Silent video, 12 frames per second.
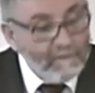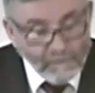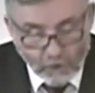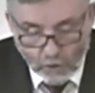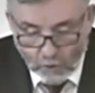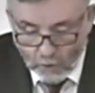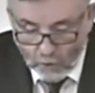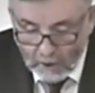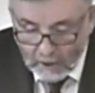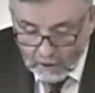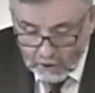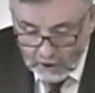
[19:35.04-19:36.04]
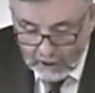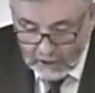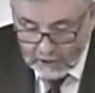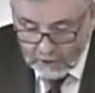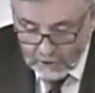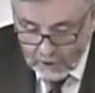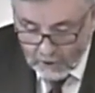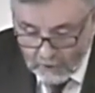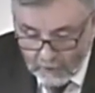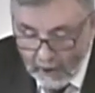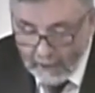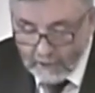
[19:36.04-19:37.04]
view Jesus
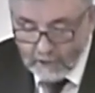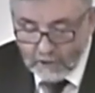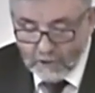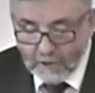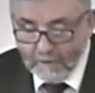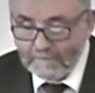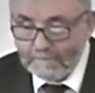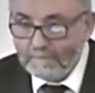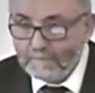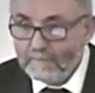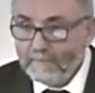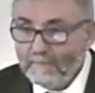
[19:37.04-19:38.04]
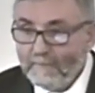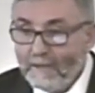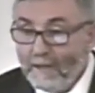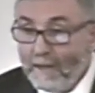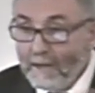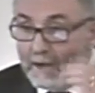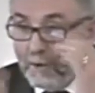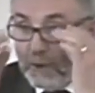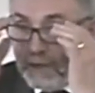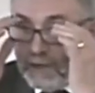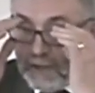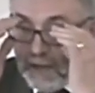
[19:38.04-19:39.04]
Christ. Now, we
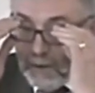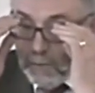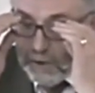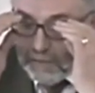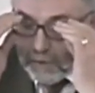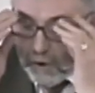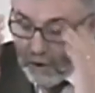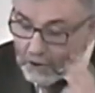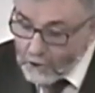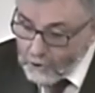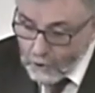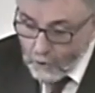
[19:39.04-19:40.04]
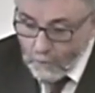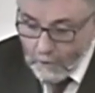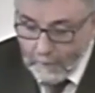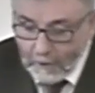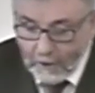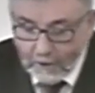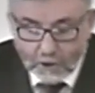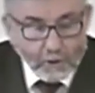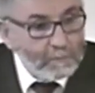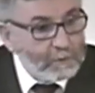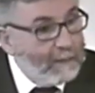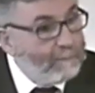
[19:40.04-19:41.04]
need to add a word of caution, don't we? Because
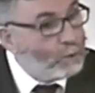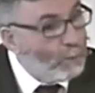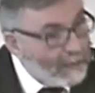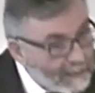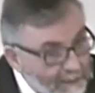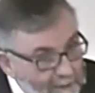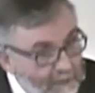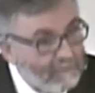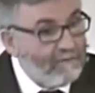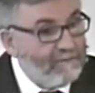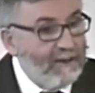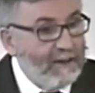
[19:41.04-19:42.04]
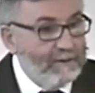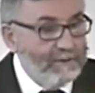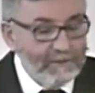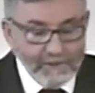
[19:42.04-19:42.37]
sometimes we can give offense.